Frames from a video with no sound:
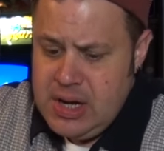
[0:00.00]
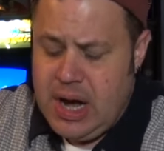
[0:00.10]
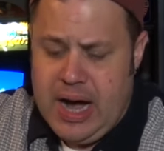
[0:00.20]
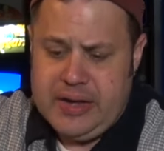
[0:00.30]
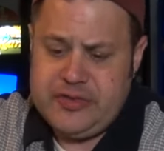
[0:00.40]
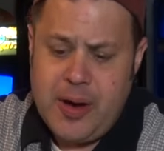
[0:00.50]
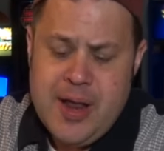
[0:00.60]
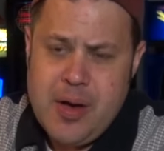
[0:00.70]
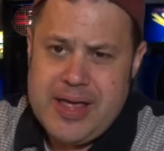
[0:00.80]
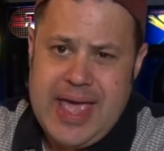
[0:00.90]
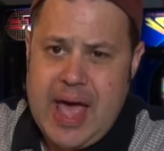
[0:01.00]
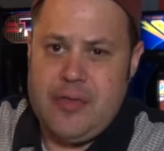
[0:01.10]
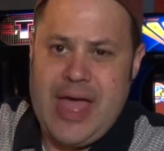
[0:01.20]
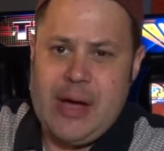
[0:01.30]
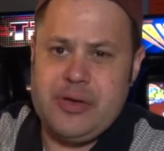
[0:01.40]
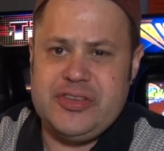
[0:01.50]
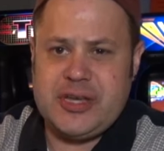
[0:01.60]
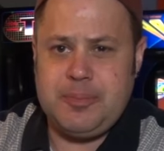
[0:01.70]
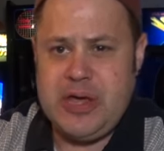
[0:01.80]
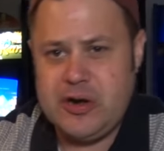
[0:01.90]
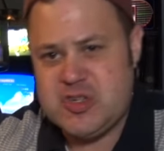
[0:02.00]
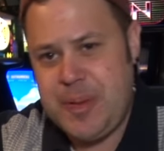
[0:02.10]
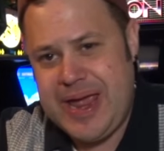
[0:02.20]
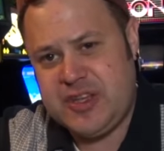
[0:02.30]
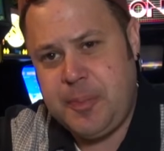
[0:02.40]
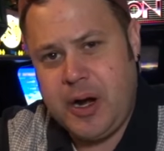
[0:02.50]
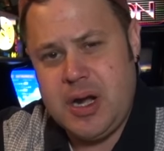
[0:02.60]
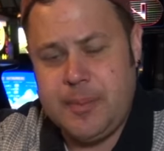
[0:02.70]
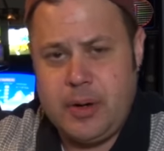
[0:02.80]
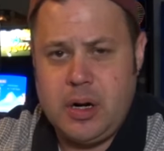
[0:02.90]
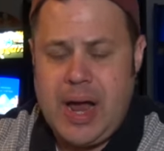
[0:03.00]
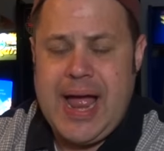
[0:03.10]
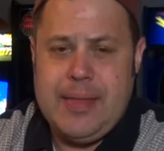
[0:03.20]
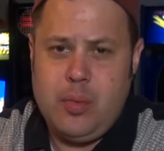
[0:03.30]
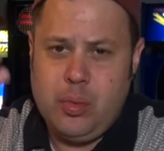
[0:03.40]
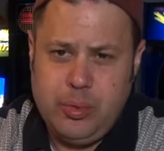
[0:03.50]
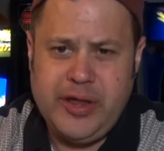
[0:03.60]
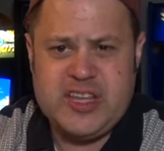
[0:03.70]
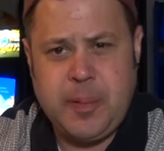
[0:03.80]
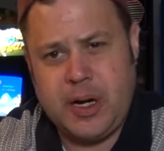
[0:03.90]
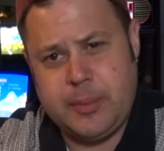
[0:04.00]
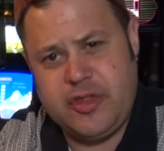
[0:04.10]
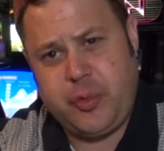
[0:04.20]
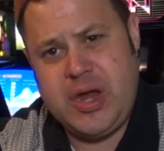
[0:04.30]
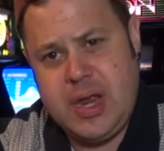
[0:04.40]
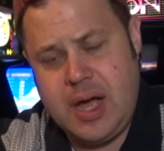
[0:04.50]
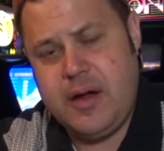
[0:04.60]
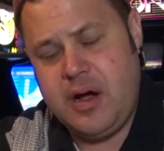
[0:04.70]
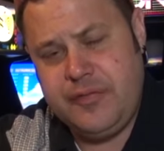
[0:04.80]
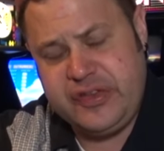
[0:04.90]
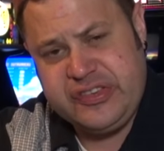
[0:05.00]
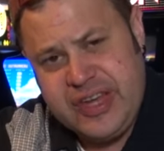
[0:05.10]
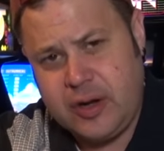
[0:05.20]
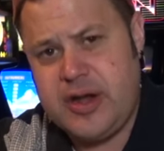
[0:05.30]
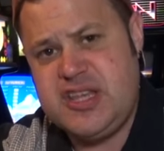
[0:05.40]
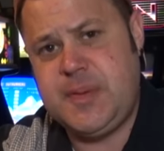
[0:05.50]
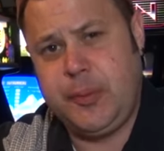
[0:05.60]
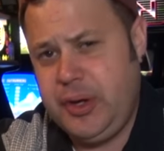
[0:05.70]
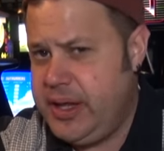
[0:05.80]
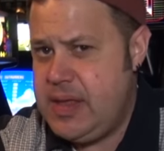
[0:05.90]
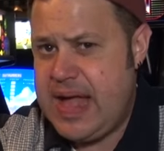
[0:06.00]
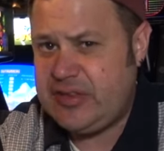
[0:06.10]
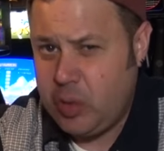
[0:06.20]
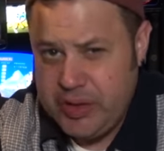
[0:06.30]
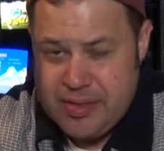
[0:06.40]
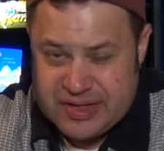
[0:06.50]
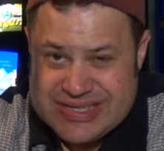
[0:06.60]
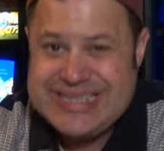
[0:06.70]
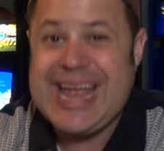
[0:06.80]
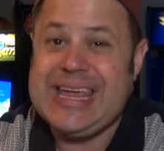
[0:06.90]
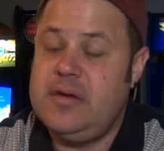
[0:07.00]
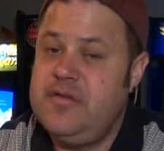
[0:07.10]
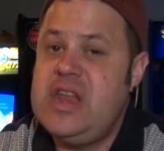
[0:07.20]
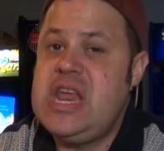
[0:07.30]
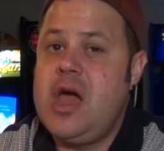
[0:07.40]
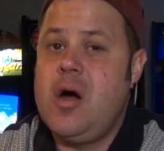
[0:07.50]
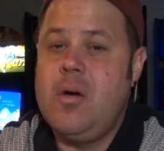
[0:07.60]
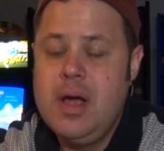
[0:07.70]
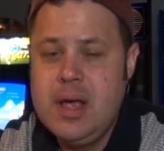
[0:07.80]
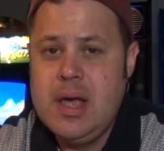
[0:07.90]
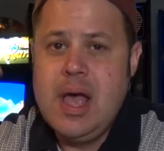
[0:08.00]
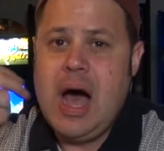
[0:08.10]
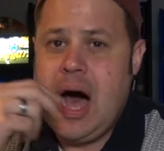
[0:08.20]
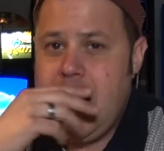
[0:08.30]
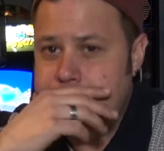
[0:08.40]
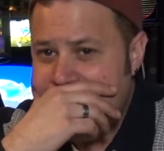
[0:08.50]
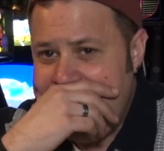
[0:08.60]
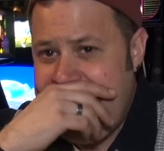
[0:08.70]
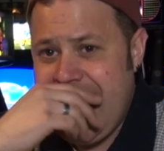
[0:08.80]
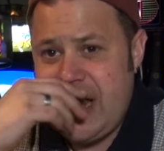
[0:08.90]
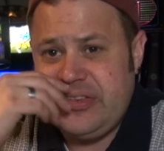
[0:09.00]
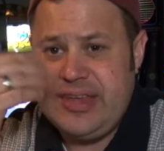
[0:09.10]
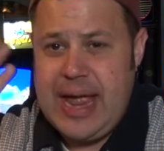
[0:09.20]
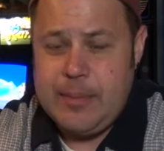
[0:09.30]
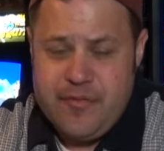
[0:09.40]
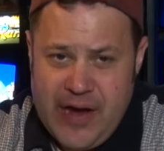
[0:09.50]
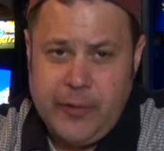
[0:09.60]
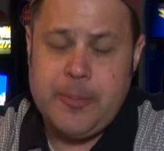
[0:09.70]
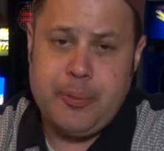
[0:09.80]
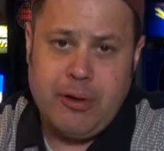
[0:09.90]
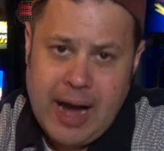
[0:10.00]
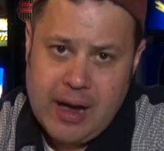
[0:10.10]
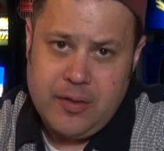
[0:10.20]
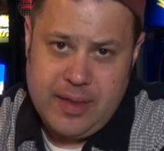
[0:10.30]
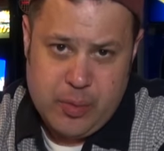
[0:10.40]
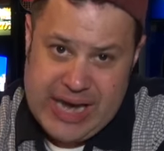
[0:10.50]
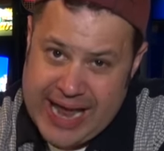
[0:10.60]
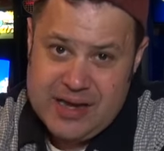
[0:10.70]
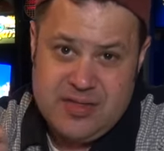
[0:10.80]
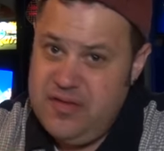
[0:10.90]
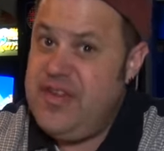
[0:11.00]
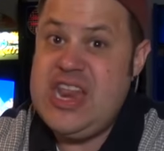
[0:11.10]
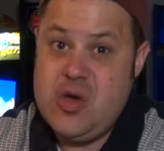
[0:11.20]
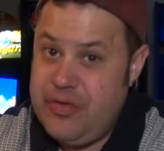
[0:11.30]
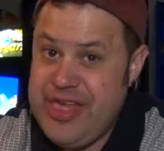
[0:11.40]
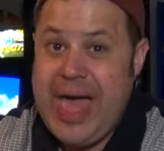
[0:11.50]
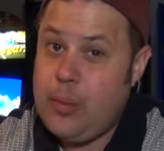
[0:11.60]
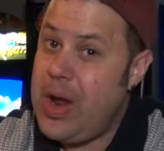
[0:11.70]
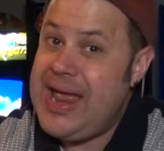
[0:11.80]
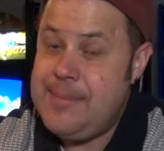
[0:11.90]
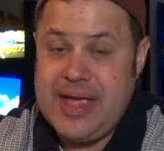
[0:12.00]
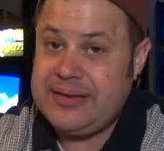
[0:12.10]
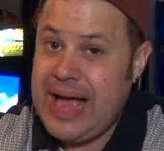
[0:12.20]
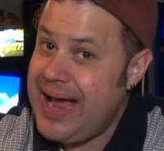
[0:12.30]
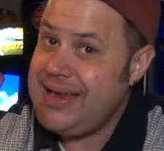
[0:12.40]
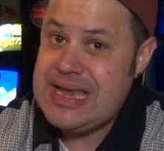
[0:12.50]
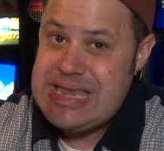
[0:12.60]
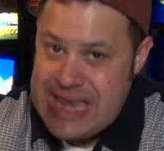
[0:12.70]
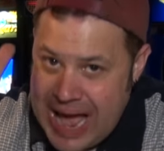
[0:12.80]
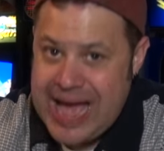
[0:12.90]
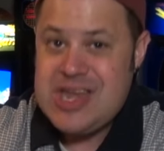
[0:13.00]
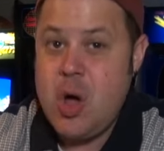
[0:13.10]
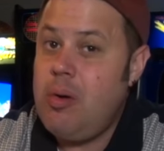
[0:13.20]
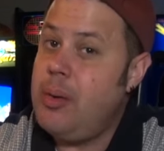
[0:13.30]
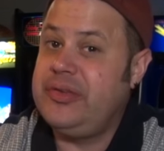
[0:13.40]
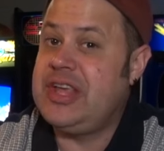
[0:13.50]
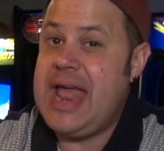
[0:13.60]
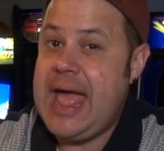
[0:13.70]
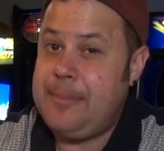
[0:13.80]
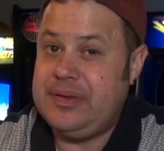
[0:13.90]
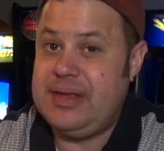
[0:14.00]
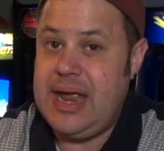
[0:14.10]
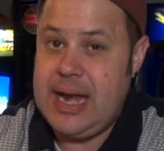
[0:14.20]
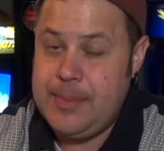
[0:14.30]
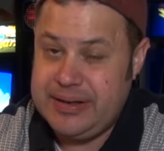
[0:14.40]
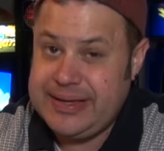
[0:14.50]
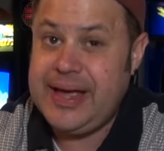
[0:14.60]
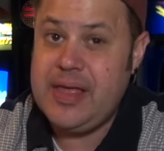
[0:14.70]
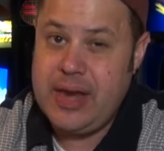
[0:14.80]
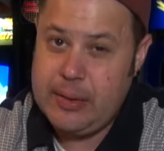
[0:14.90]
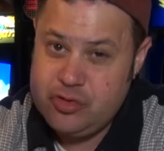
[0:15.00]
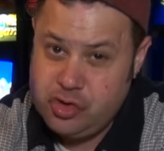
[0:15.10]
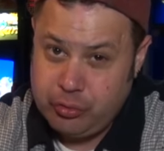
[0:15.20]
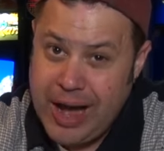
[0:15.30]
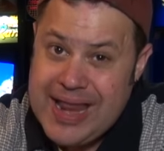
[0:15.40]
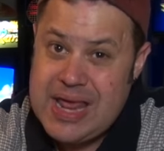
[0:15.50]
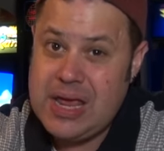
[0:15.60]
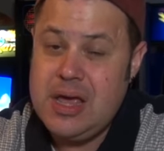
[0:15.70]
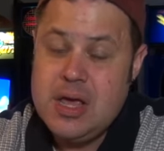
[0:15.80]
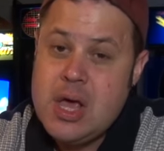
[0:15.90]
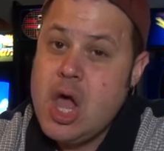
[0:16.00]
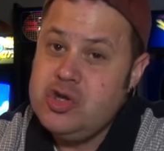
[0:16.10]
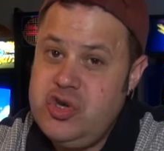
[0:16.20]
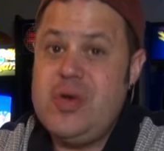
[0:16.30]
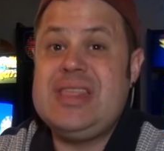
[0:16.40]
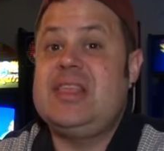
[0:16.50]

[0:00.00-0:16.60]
Uh, so anyway, yeah, that was the computer space part number. I, I, well, really, it's part number three of, uh, of, the series, but really, that's only the second video. Um, and I gotta say, I'm very proud that we ended the video that way because I did not know what was gonna happen today. And I'm gonna tell you that I was dreading doing